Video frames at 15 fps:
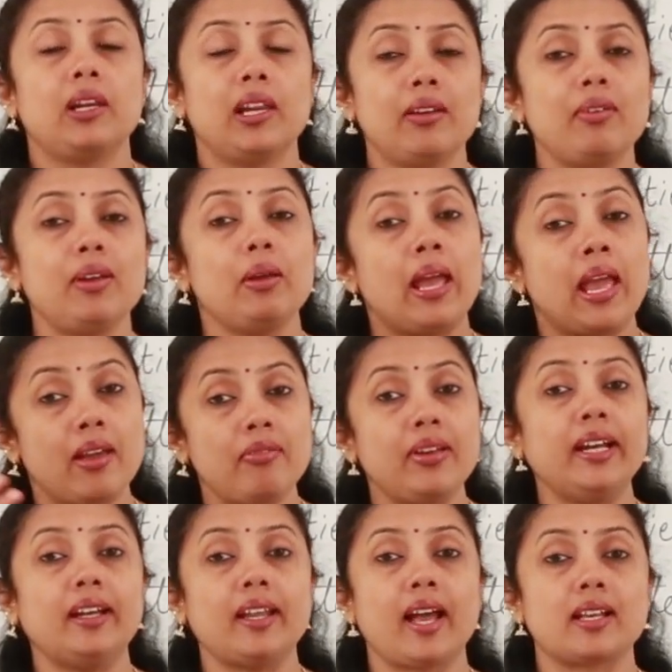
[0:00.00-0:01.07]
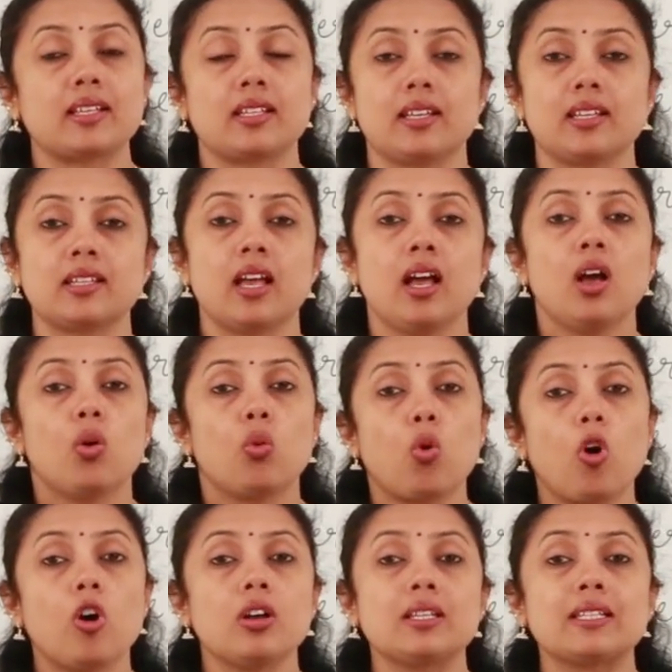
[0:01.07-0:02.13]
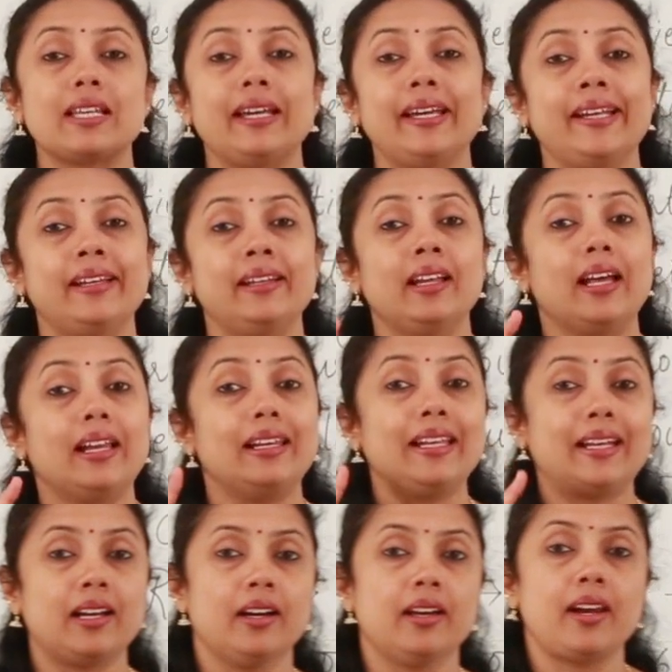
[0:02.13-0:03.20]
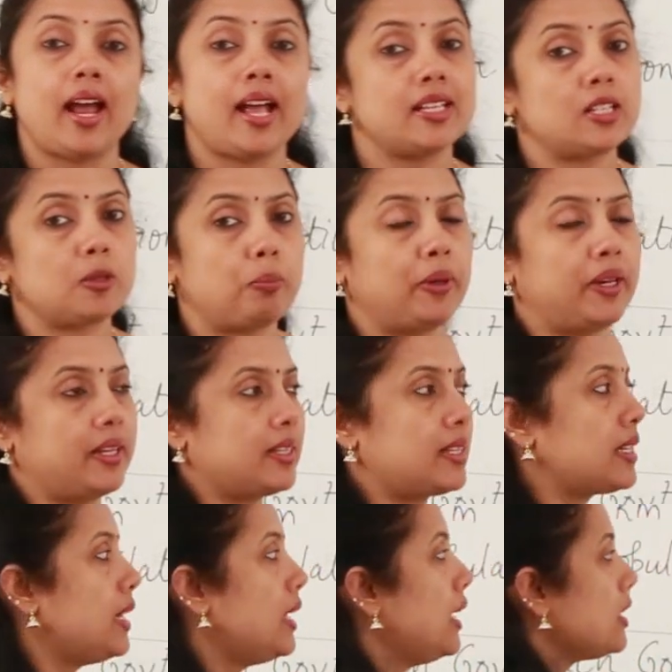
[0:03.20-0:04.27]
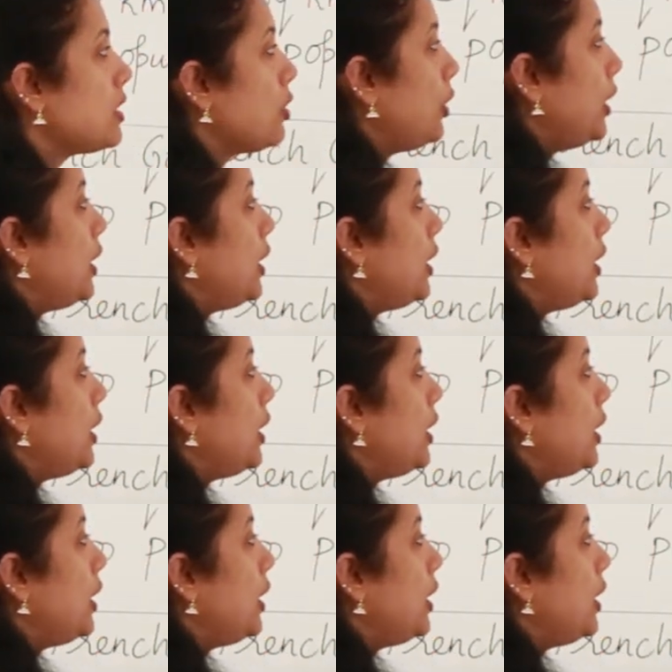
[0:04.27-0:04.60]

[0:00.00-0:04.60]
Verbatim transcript: levy heavy taxes was in liquor and spirits. So